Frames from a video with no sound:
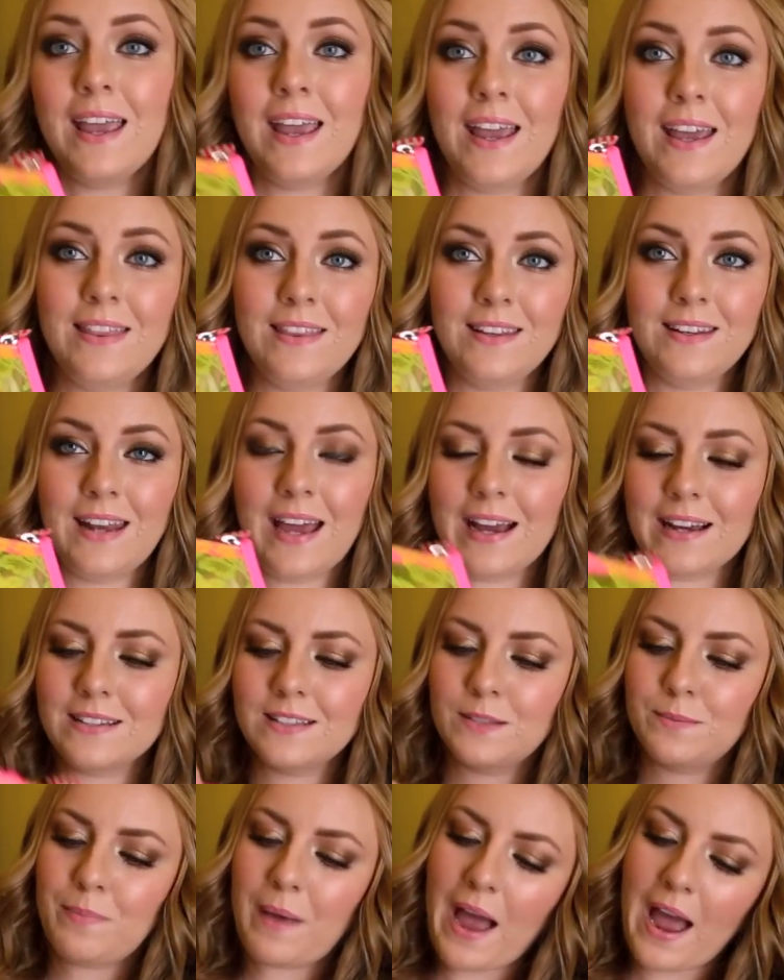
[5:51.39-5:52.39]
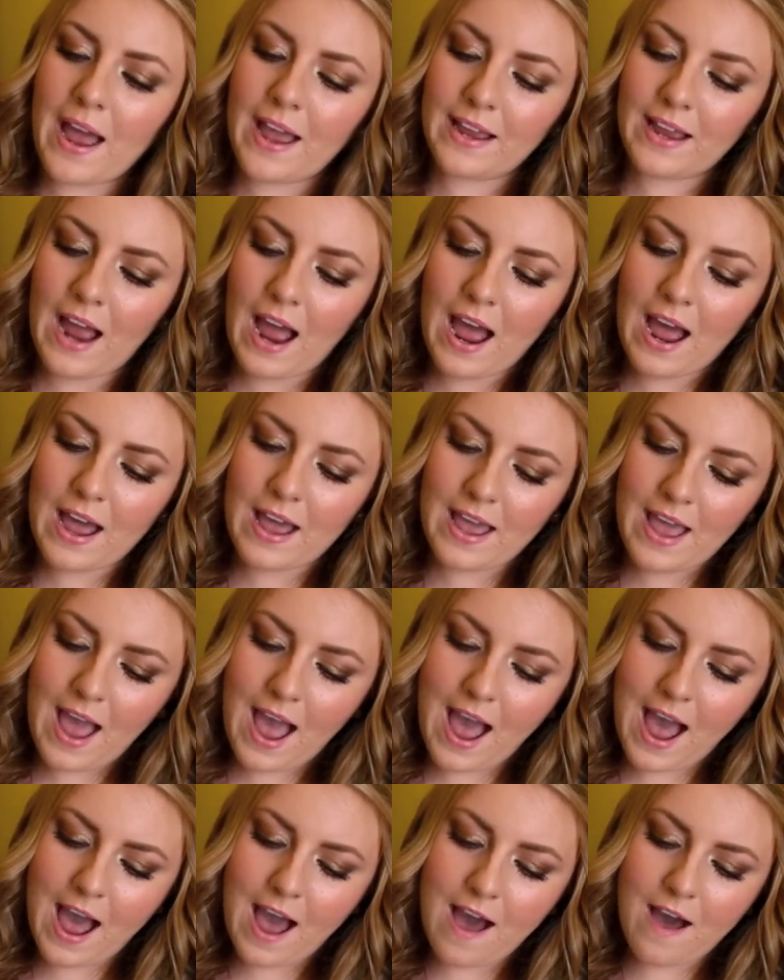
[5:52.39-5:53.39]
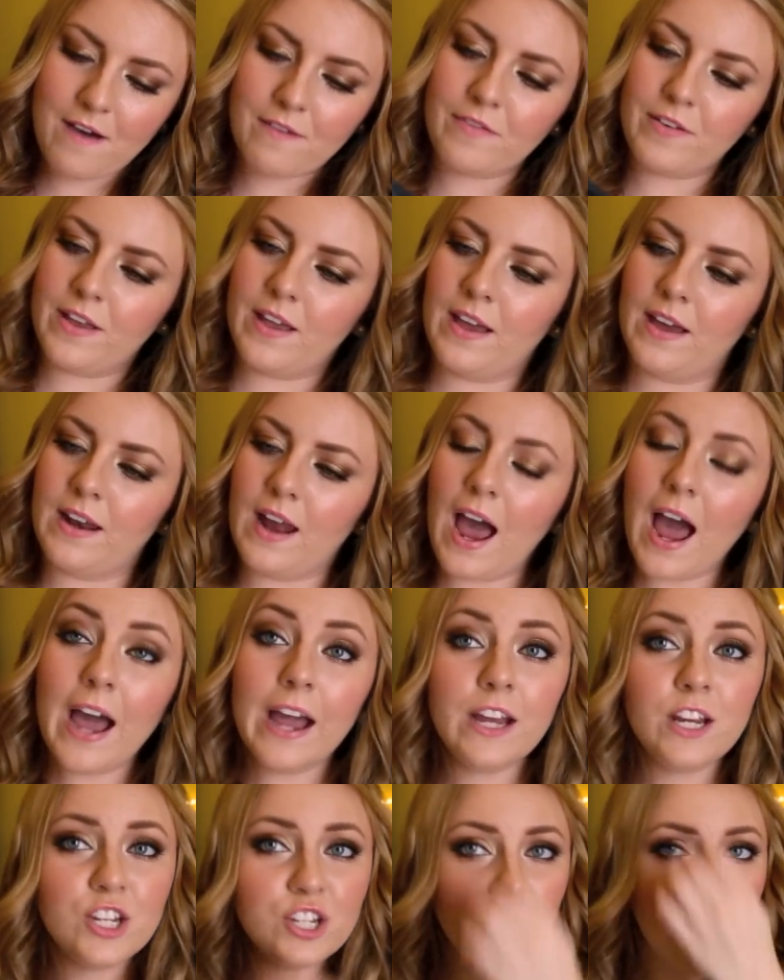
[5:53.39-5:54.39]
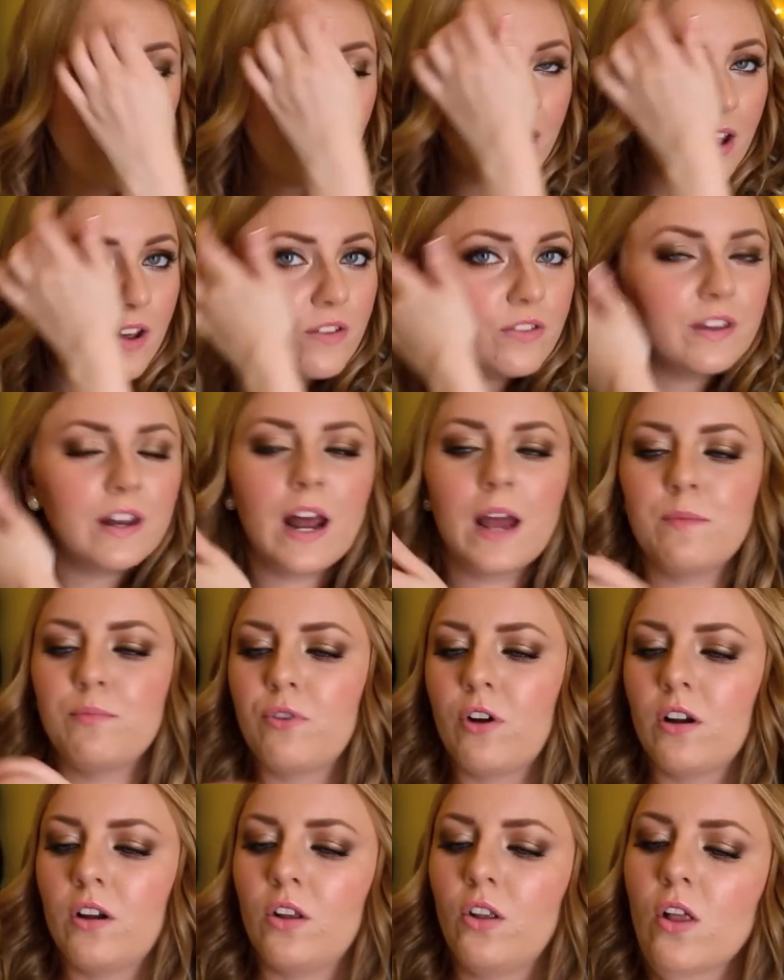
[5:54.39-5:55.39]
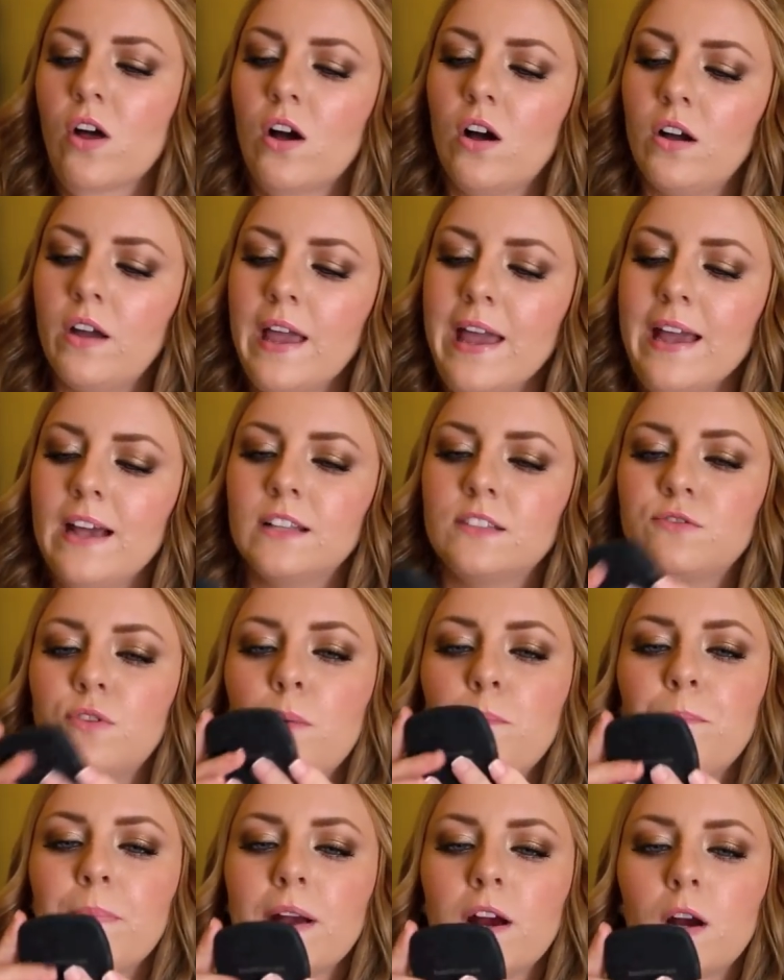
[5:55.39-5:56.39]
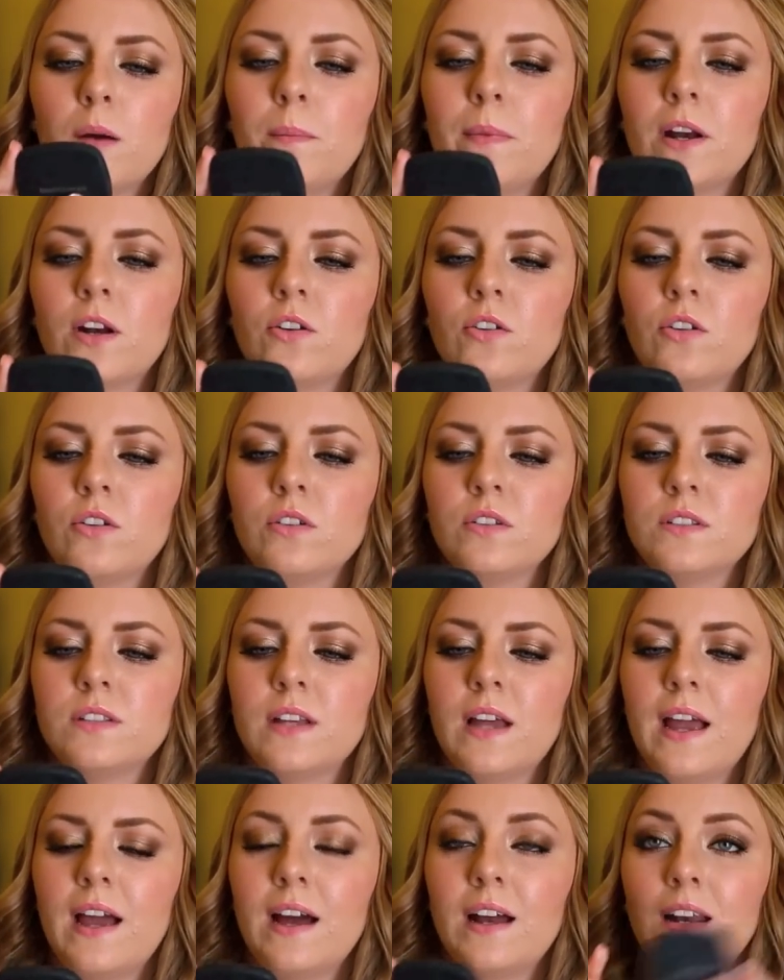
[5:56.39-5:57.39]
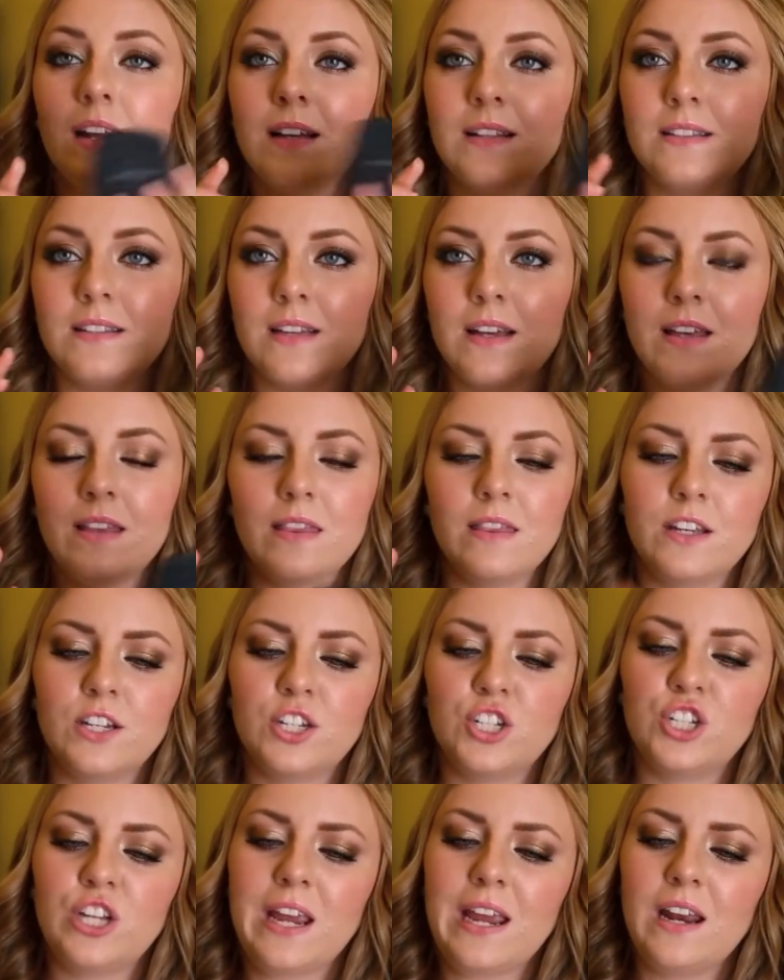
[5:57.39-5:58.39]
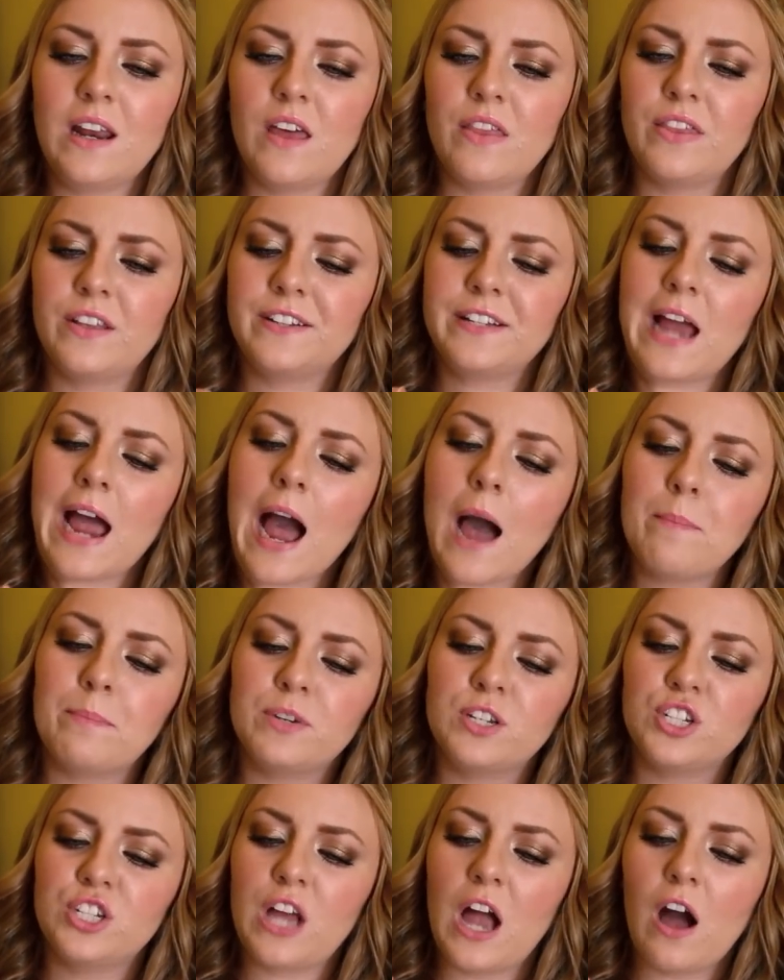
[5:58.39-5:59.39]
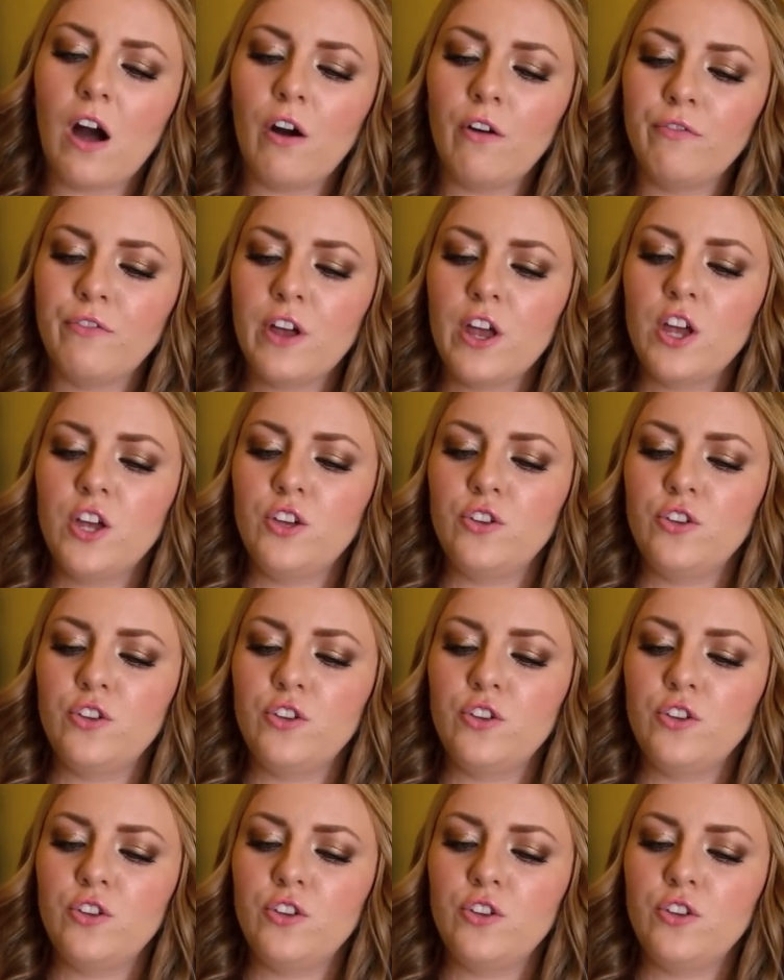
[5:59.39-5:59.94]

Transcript: In the next bag, I have an eyeshadow that I brought along. It's from Bare Minerals, and it's in the shade The Top Shelf.